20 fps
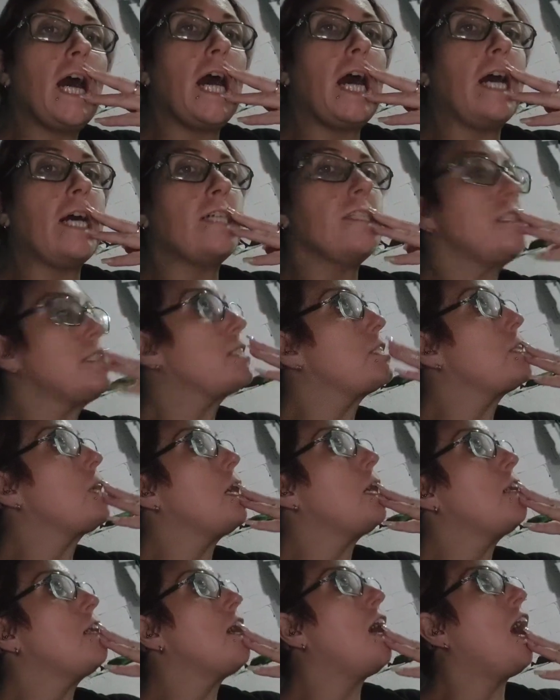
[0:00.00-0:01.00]
and
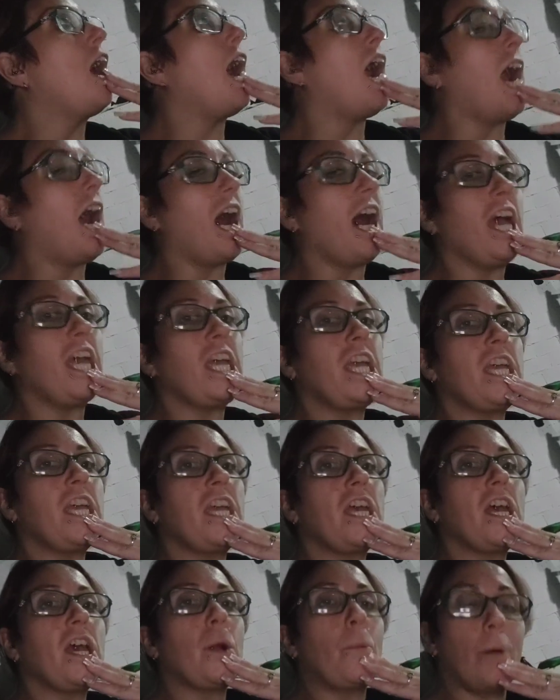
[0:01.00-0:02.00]
I
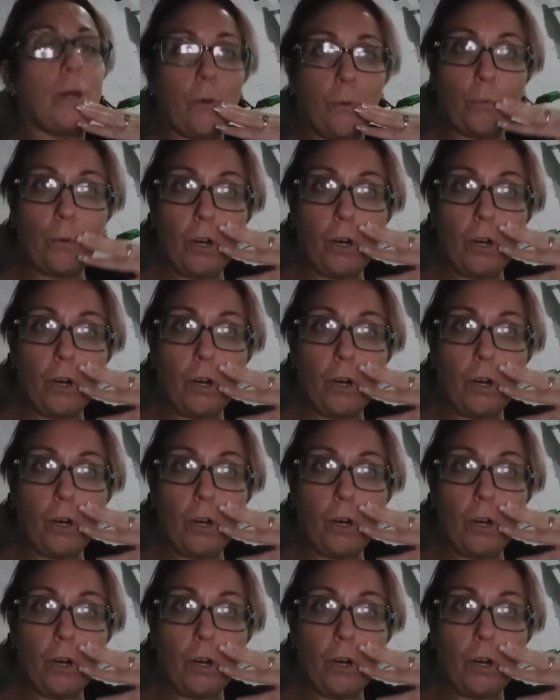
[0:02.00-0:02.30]
will